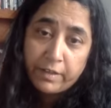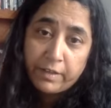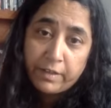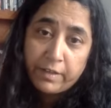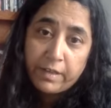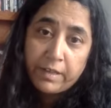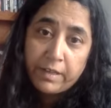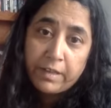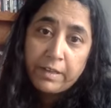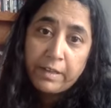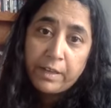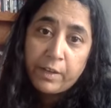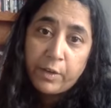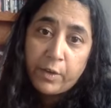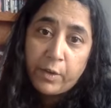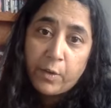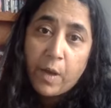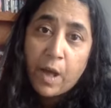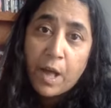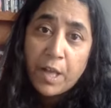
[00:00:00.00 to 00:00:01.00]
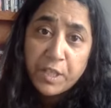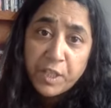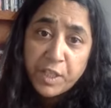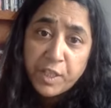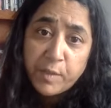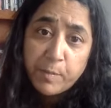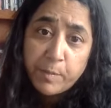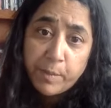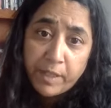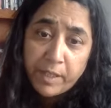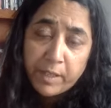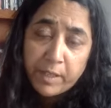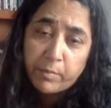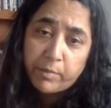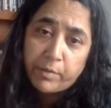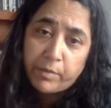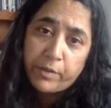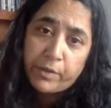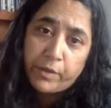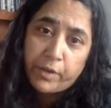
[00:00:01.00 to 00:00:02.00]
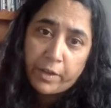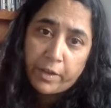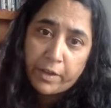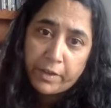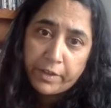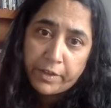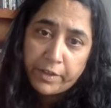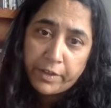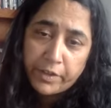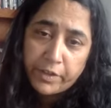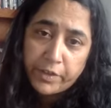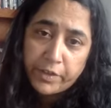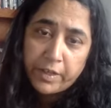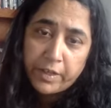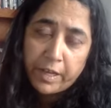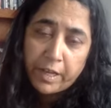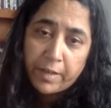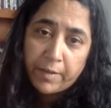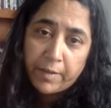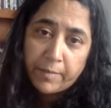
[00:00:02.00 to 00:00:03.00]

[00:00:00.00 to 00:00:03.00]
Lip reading: knowledge, unspeakable knowledge,